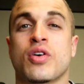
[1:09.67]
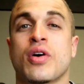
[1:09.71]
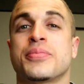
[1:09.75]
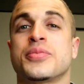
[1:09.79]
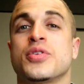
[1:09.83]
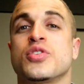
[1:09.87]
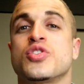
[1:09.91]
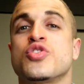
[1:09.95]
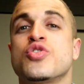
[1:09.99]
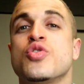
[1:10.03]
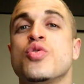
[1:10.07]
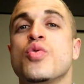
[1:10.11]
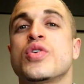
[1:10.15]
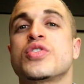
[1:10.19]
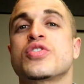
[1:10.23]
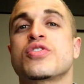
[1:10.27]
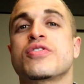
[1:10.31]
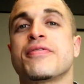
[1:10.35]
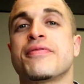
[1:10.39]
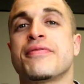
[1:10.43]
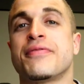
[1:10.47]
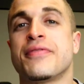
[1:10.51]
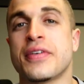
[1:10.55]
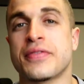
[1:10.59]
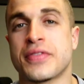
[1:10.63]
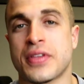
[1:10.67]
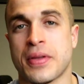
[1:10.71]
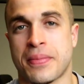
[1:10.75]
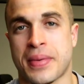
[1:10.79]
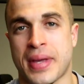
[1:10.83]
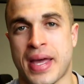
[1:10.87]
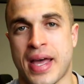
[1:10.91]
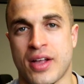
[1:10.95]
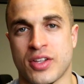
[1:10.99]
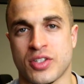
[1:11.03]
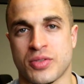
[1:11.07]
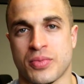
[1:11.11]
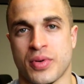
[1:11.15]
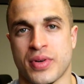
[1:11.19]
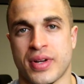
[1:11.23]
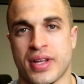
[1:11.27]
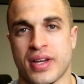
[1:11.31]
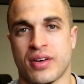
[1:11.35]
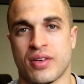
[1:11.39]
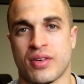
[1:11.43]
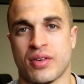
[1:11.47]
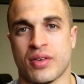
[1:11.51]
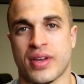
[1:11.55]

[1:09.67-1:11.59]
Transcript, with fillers: up to 250 pounds per nail,